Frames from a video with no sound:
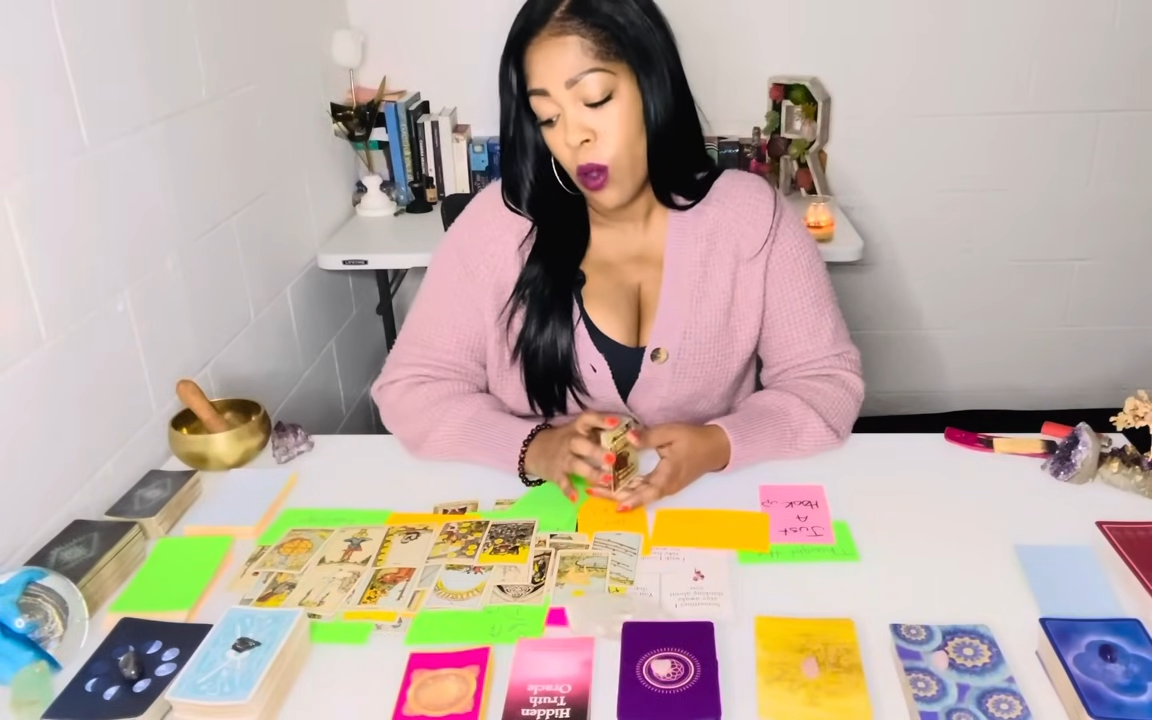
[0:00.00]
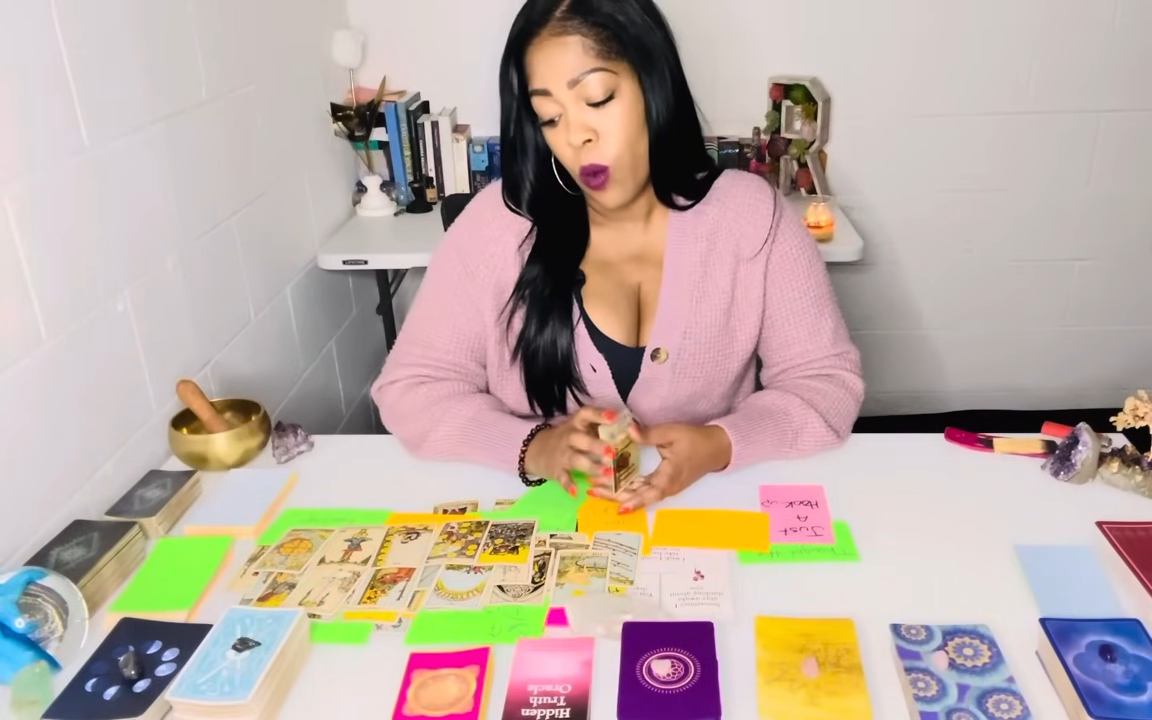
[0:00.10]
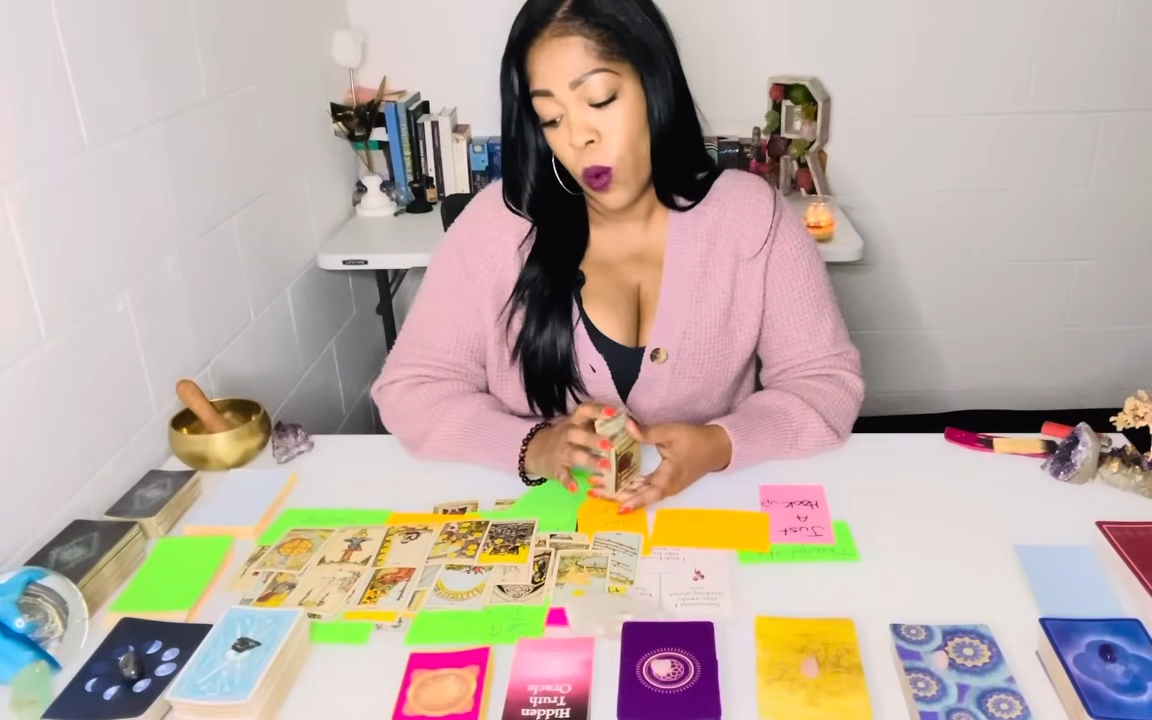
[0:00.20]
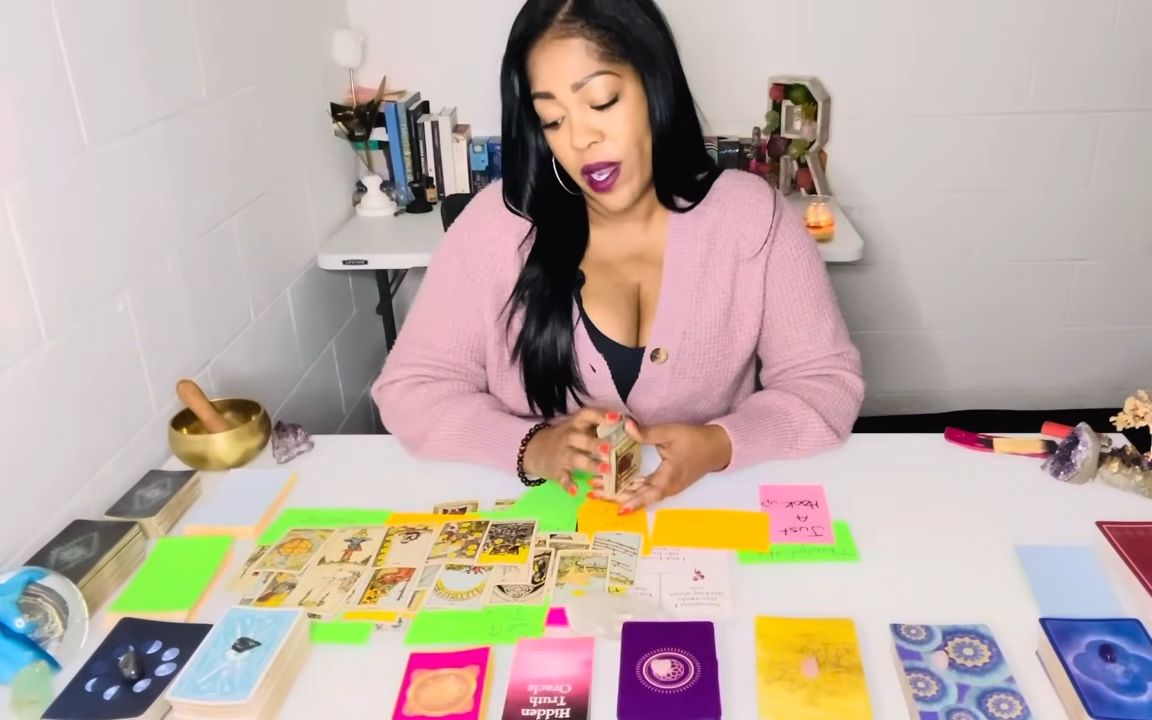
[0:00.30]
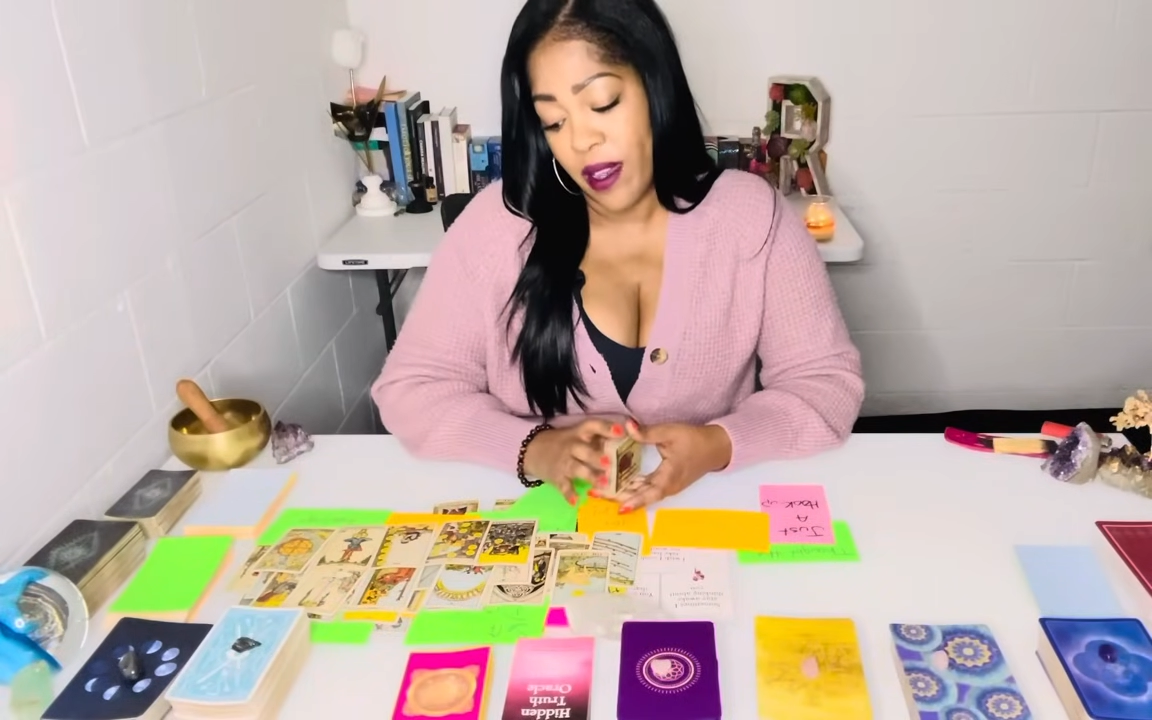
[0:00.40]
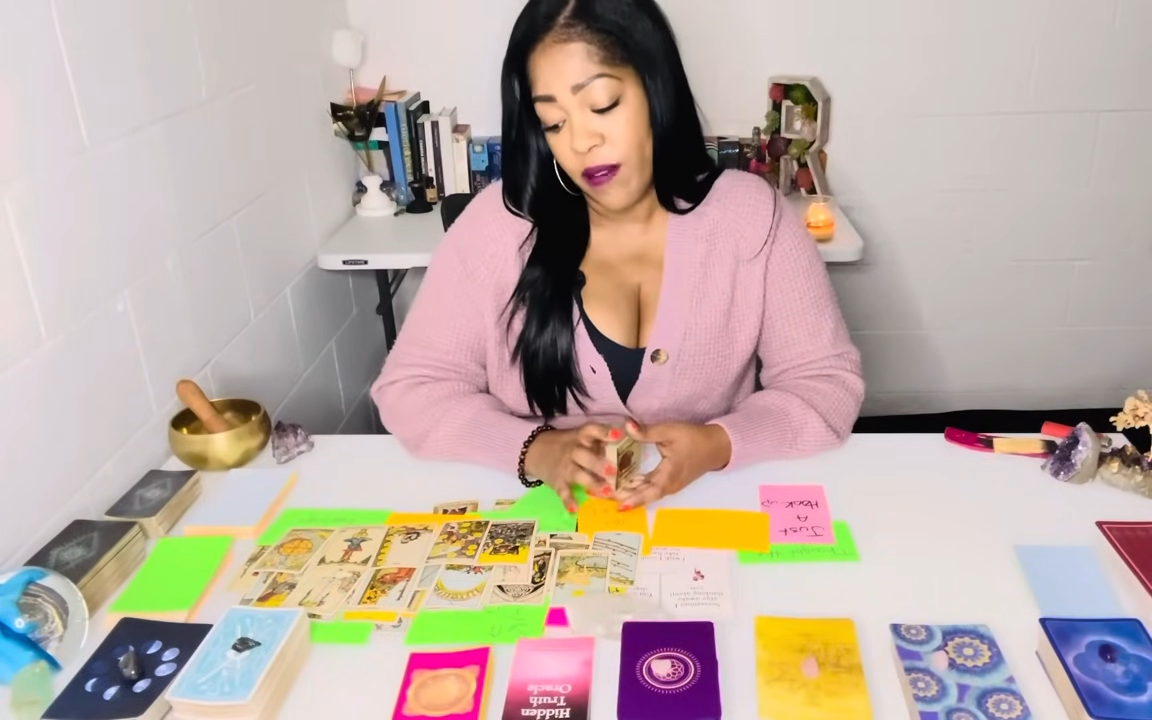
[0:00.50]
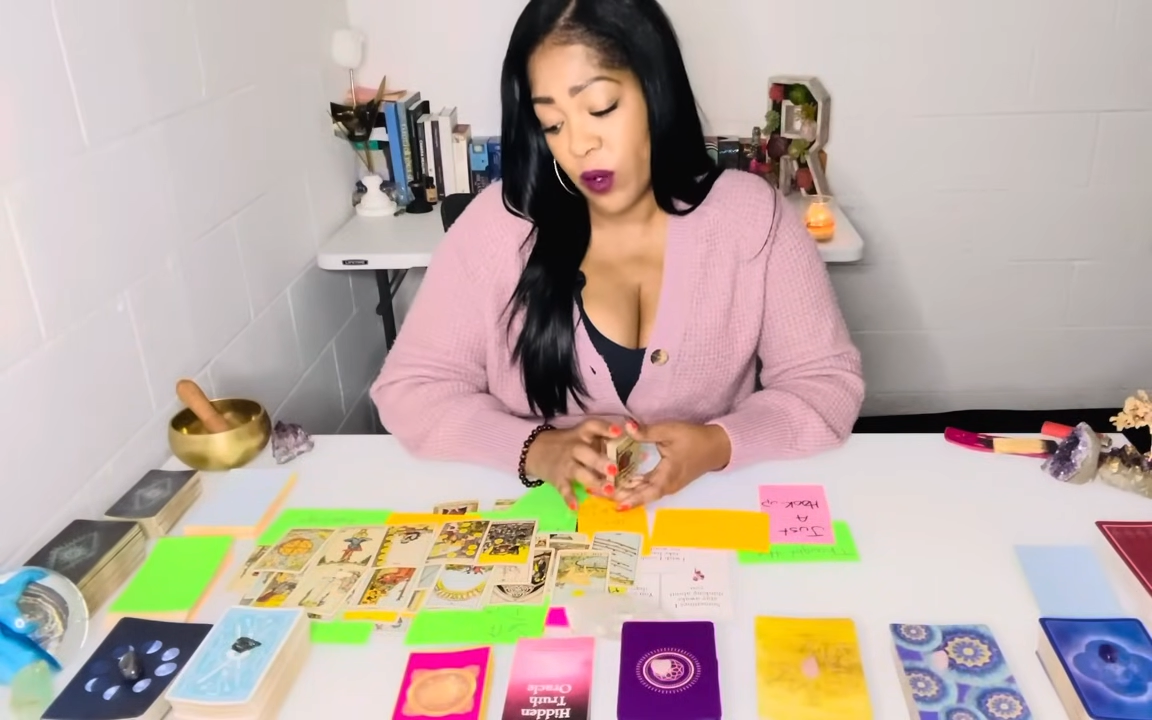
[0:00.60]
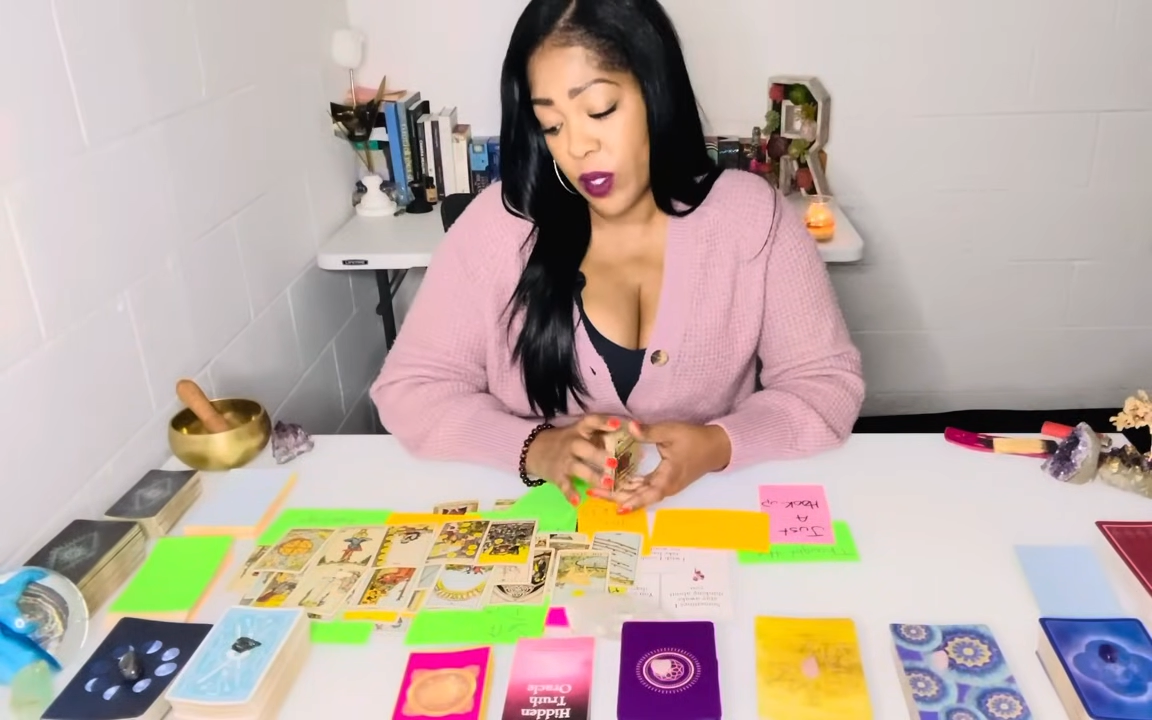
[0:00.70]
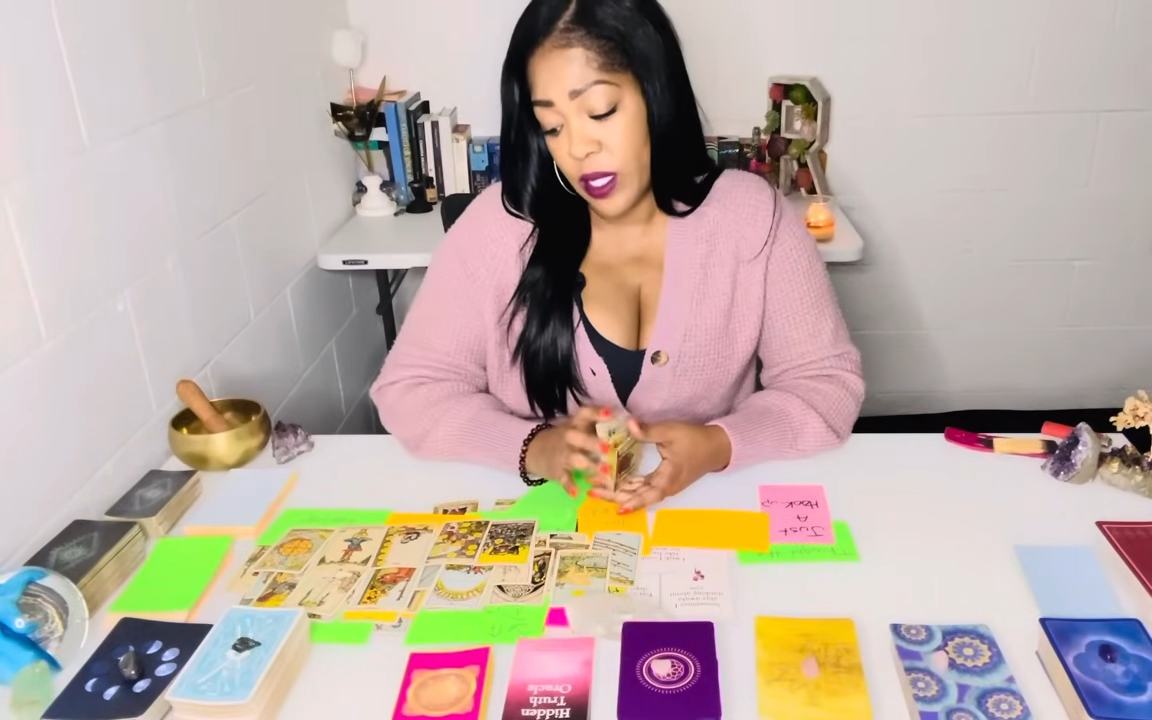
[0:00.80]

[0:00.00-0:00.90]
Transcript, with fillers: whatever